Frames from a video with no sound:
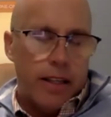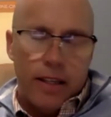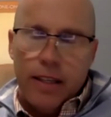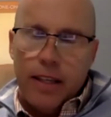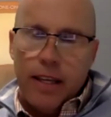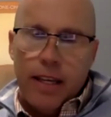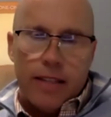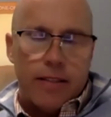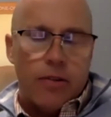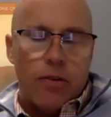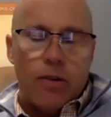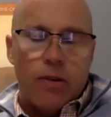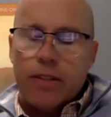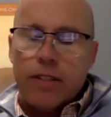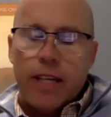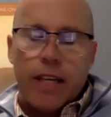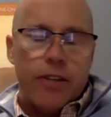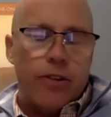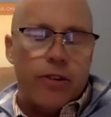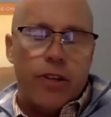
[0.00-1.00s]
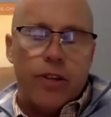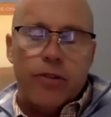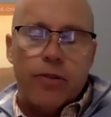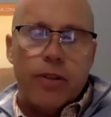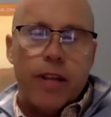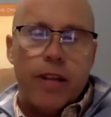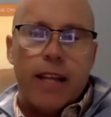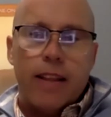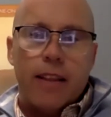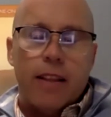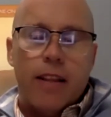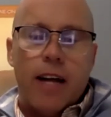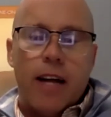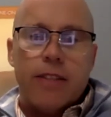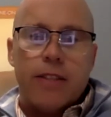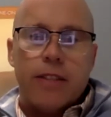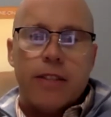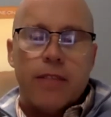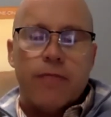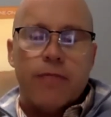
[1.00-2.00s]
As Lauren said, you can do that
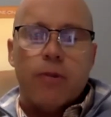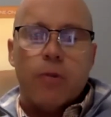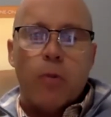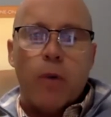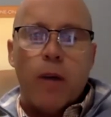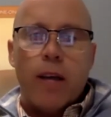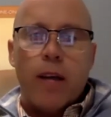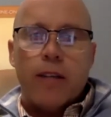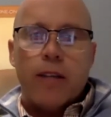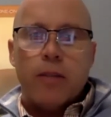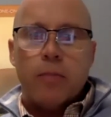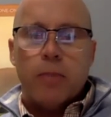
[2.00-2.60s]
lots of different ways,